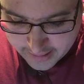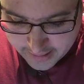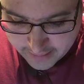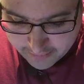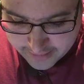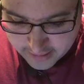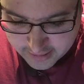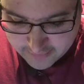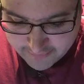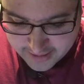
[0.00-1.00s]
area
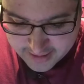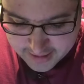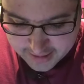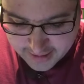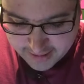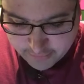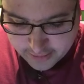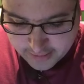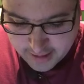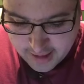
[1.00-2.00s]
surveillance
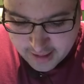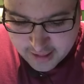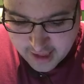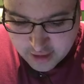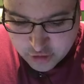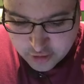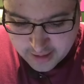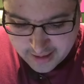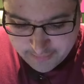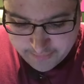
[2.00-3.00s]
cameras that should
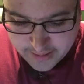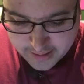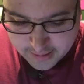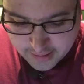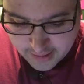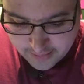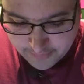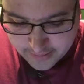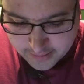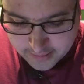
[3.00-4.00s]
have picked
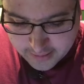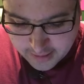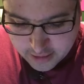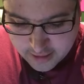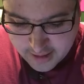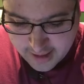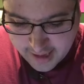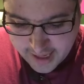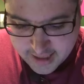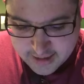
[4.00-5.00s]
up such
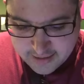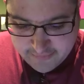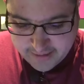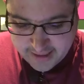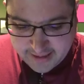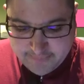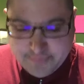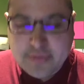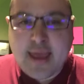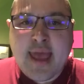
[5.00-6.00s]
activity.
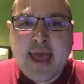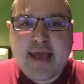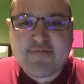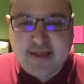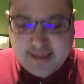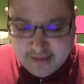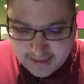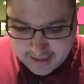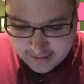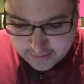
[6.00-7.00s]

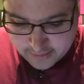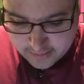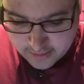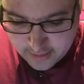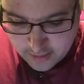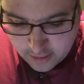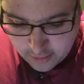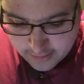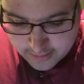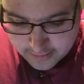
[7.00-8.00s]
Investigators
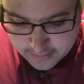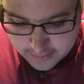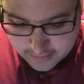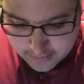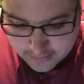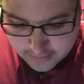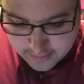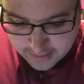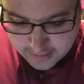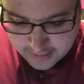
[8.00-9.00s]
are
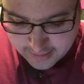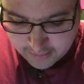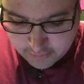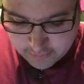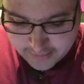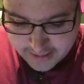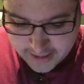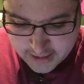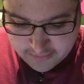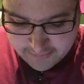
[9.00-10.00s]
conducting
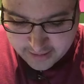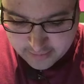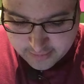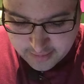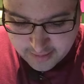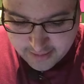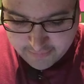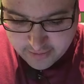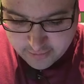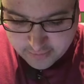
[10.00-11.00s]
re-interviews
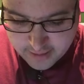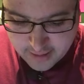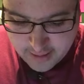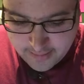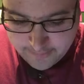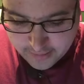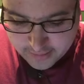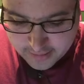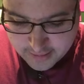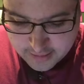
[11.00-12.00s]
of those
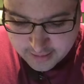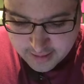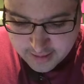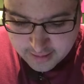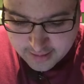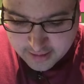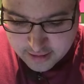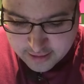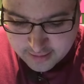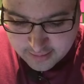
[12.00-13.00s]
persons
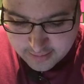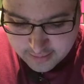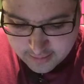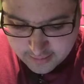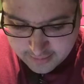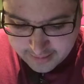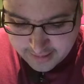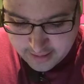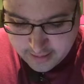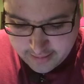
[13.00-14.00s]
allegedly